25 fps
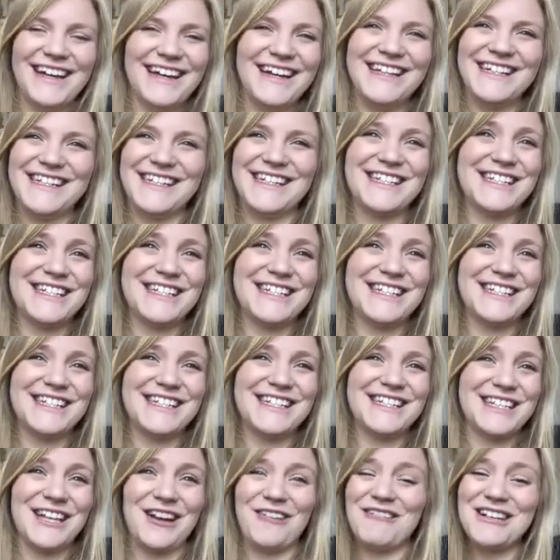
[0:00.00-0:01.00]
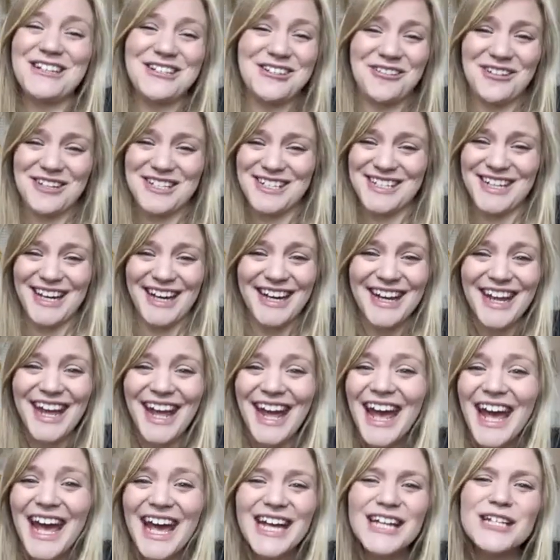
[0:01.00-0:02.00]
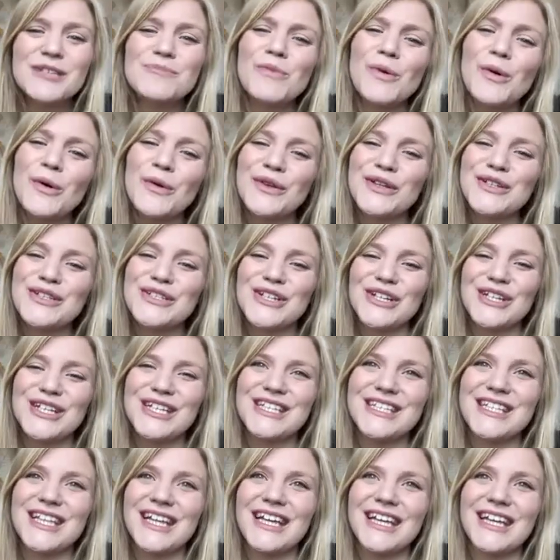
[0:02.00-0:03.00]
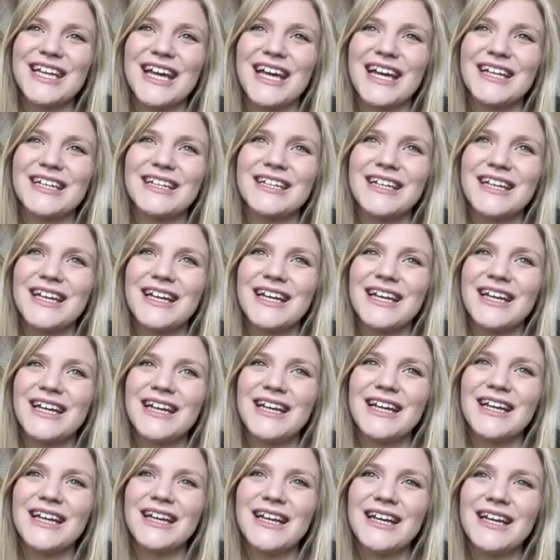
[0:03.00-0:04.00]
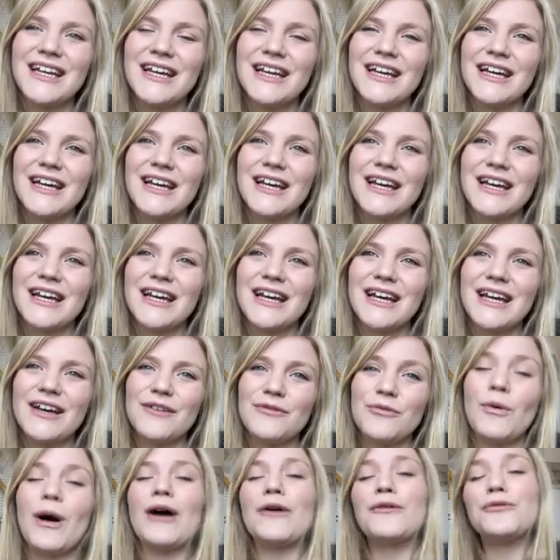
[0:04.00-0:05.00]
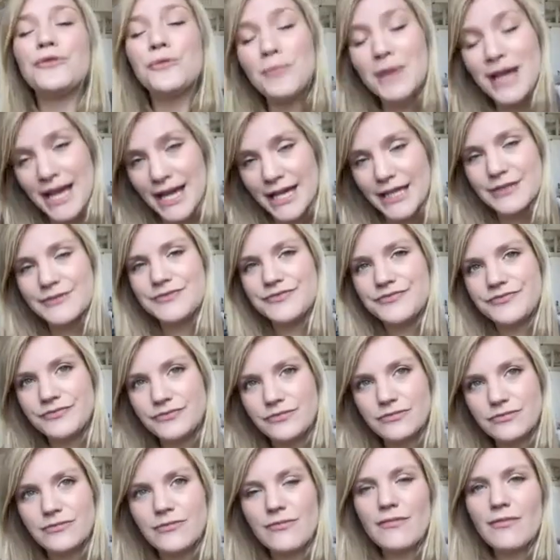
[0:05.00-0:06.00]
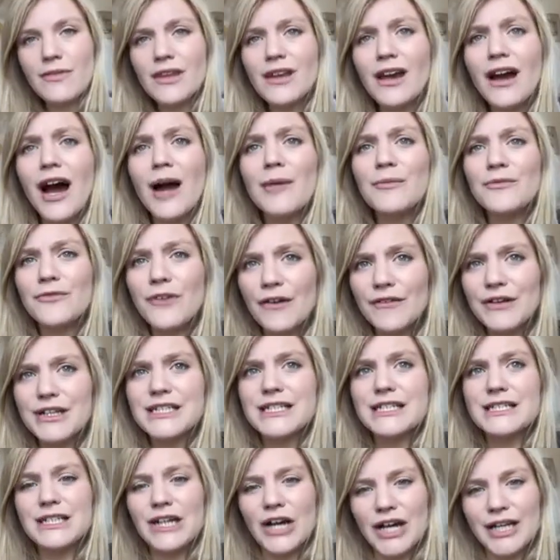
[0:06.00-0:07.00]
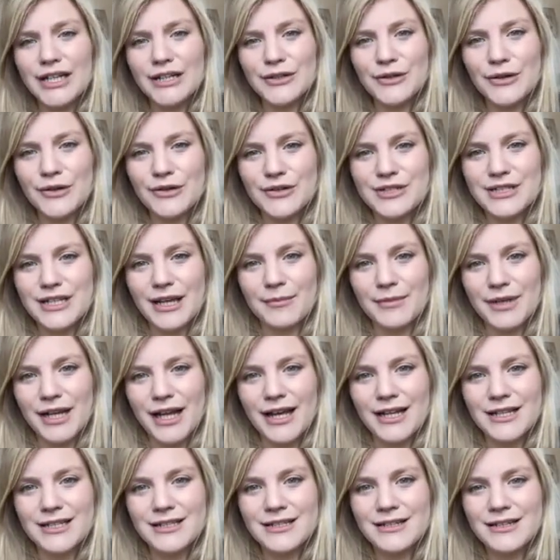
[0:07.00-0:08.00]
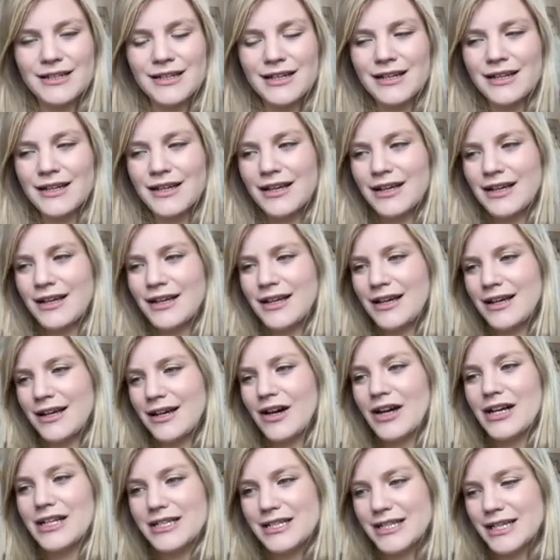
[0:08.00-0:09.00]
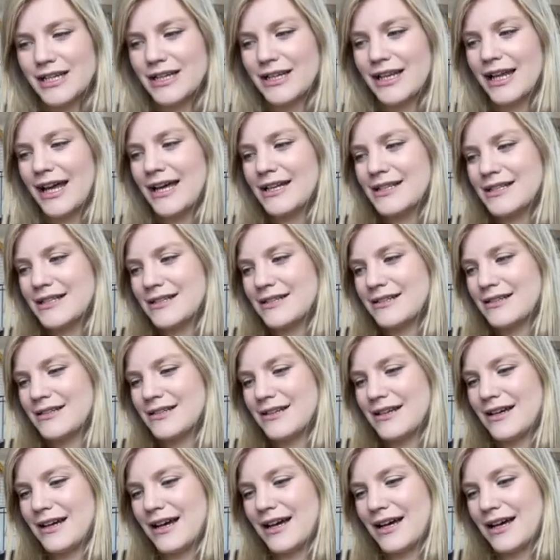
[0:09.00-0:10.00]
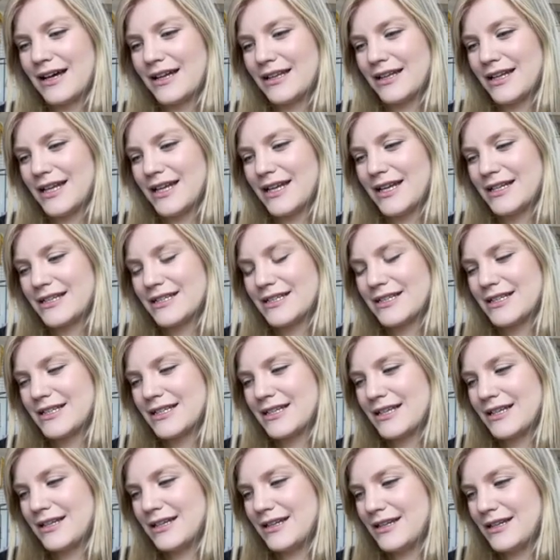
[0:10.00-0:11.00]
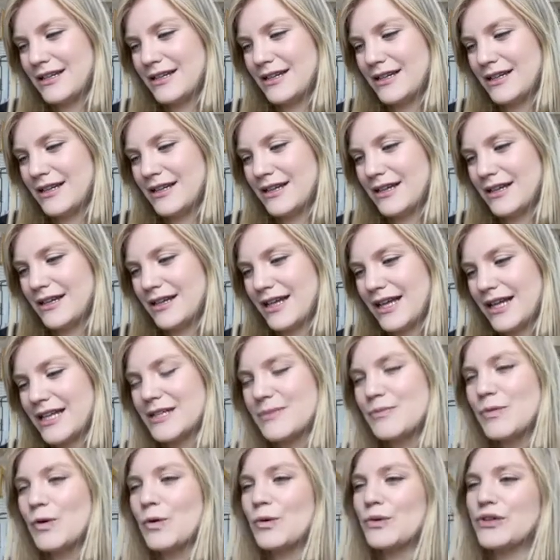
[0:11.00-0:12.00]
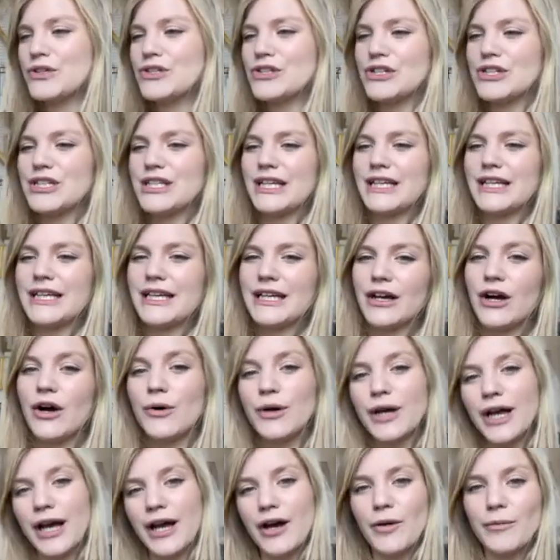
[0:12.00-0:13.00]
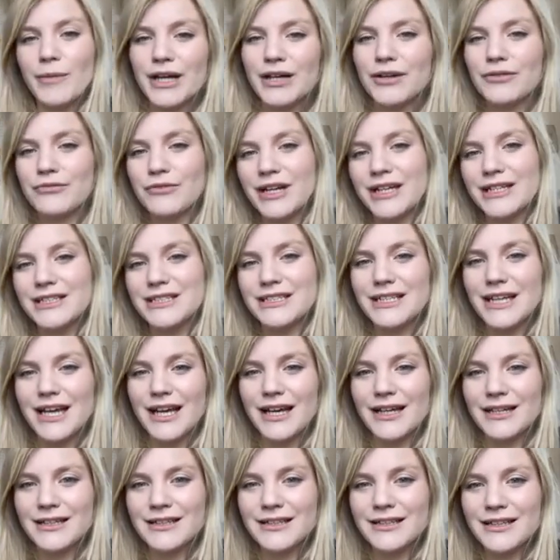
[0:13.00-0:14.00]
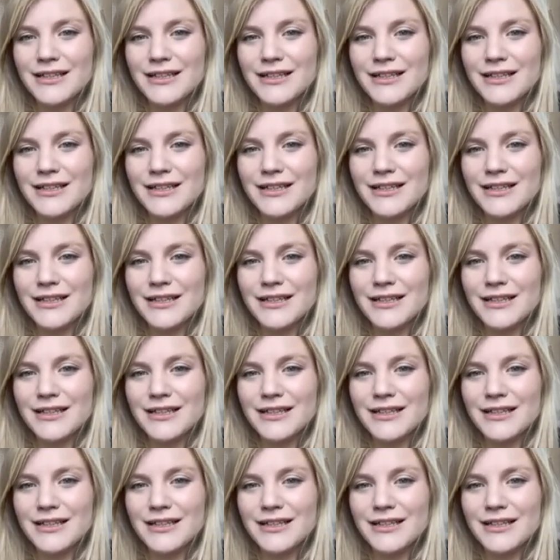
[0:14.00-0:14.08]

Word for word: it's so interesting it's more than just thinking well for me I'm very design and concept led, idea led, and it's it's more than just thinking, okay, I'll make a ring today.